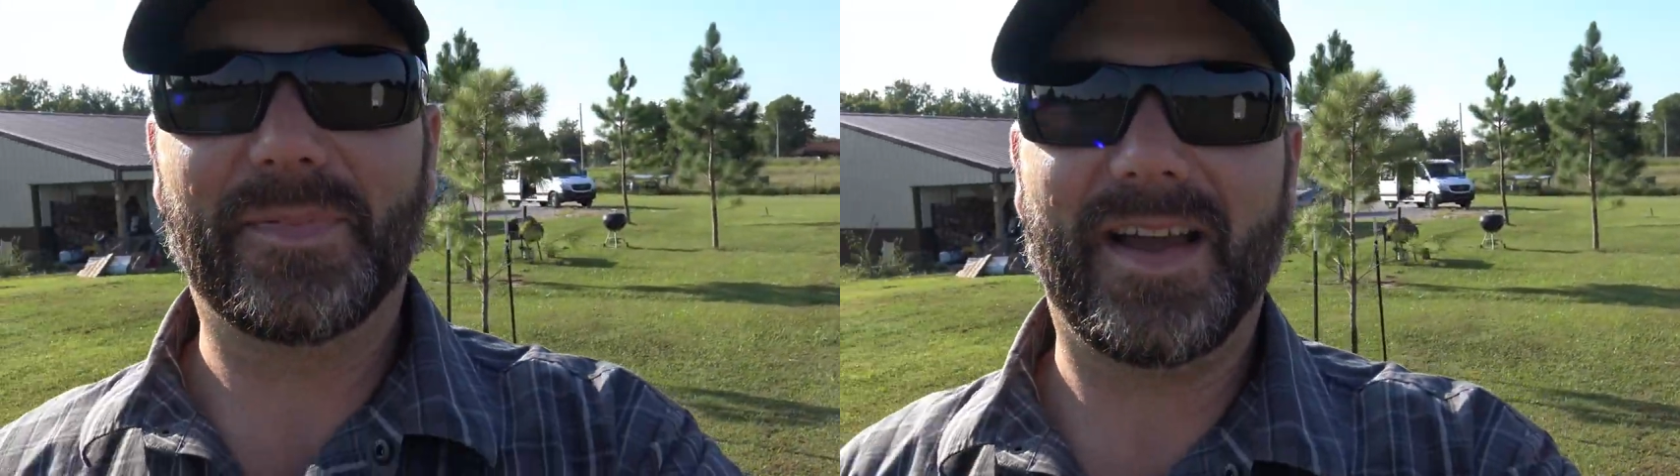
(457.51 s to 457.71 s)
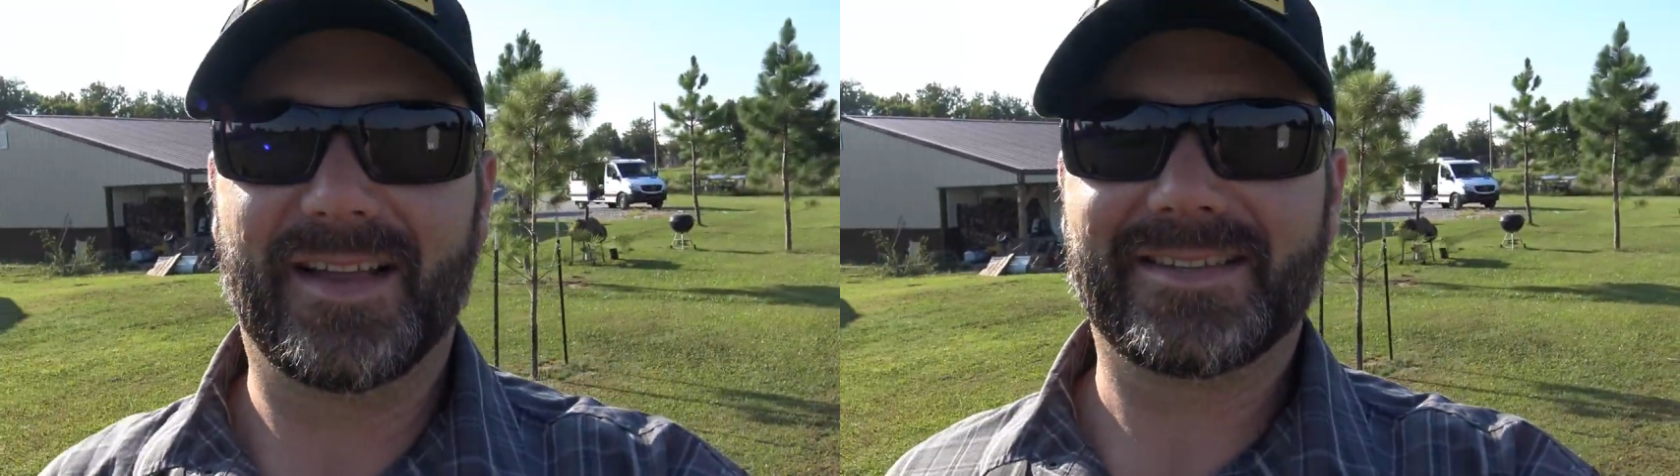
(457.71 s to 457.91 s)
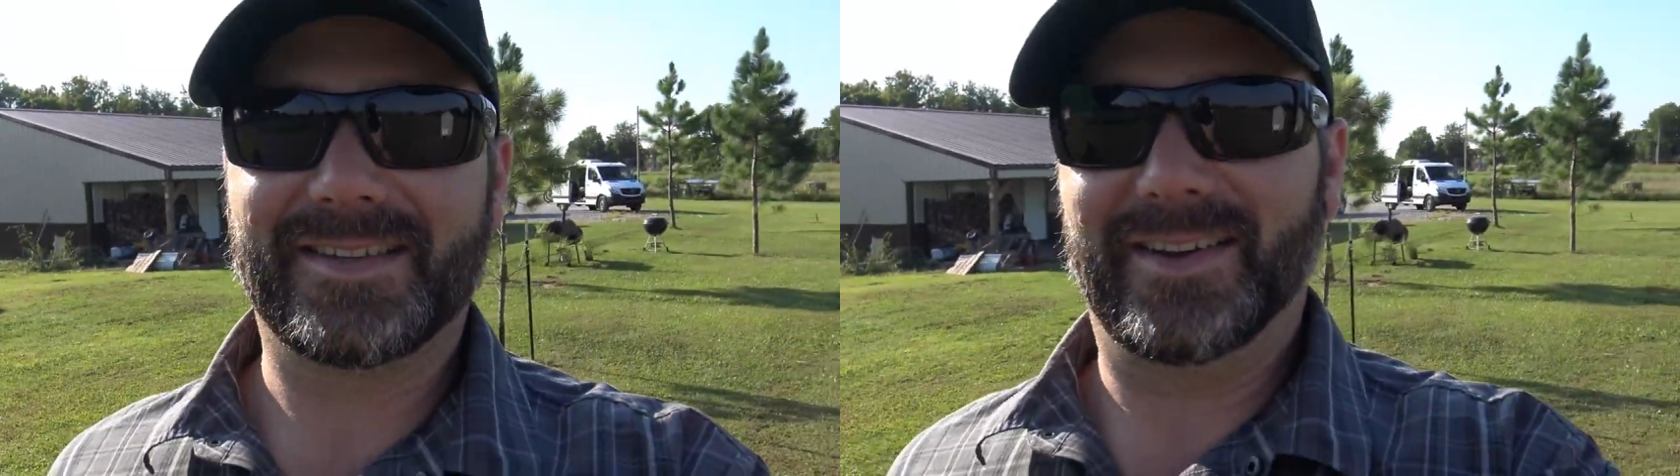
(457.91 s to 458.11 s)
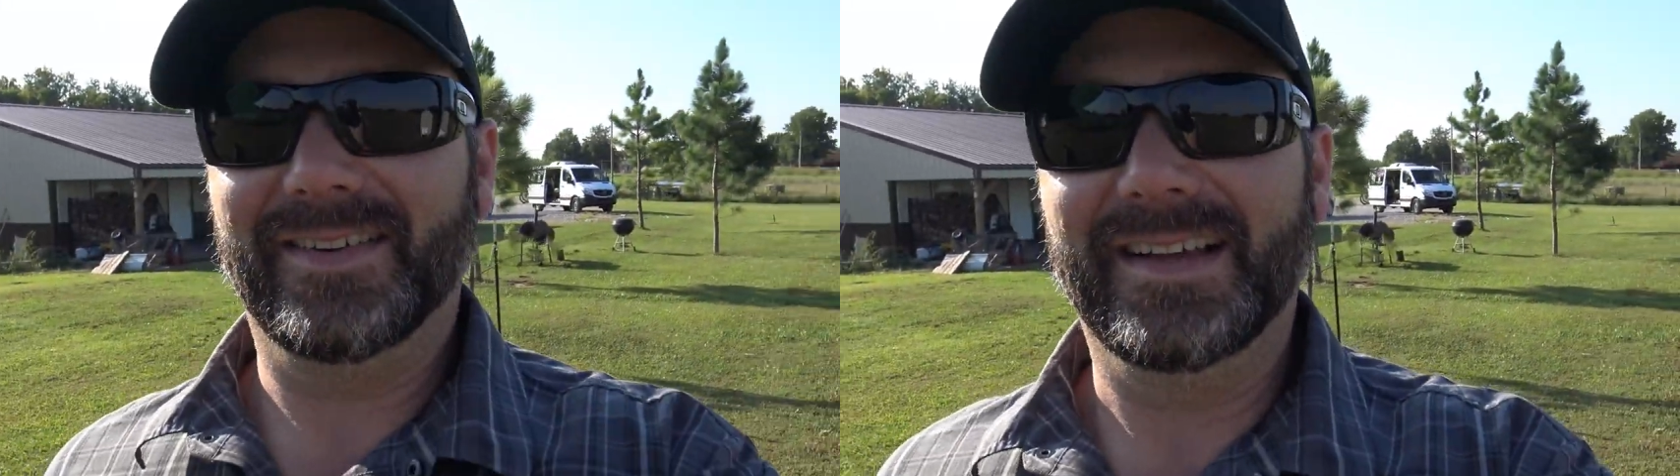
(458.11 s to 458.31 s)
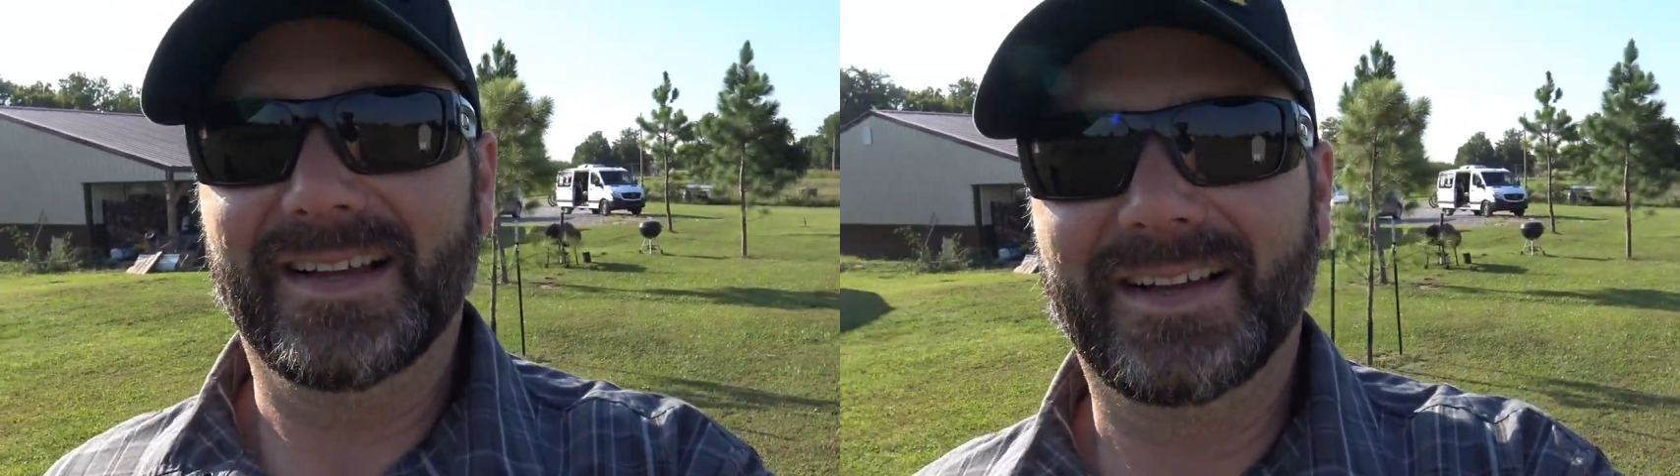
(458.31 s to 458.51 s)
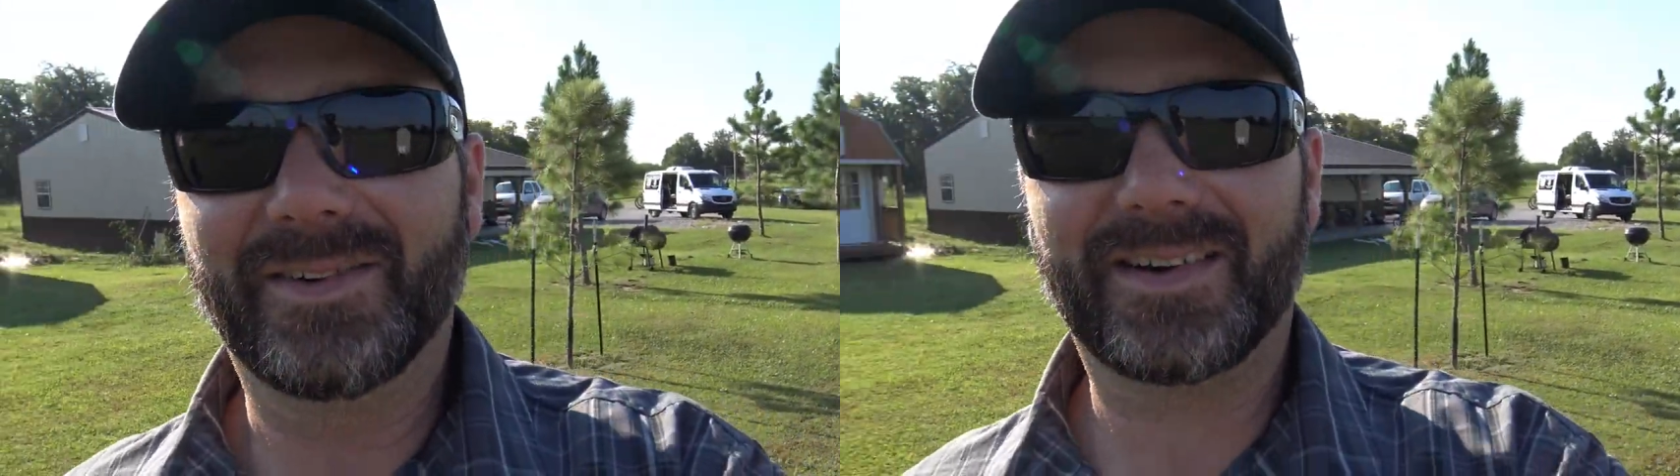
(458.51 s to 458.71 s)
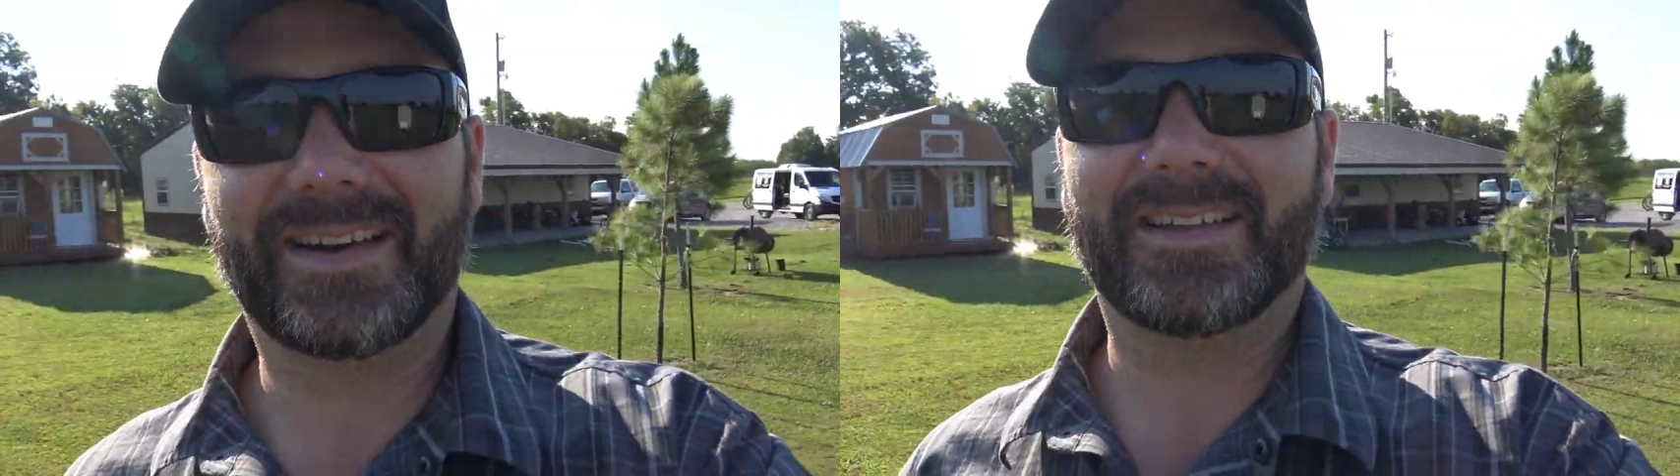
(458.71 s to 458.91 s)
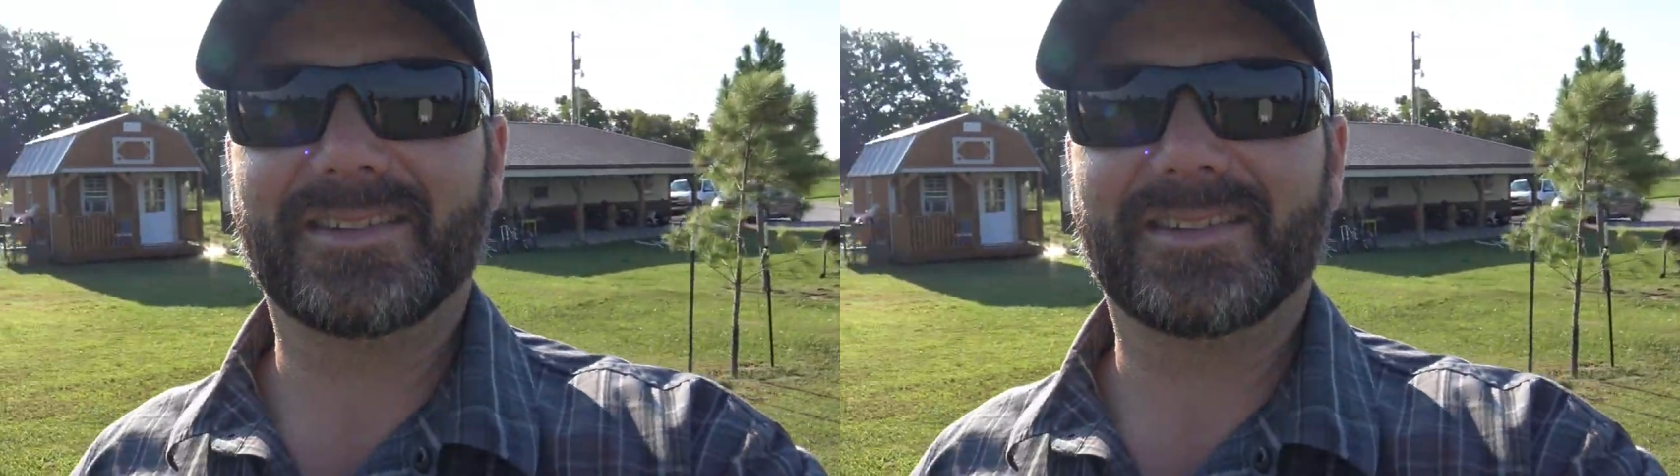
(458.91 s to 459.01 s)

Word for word: pounds, so Dang. we're gonna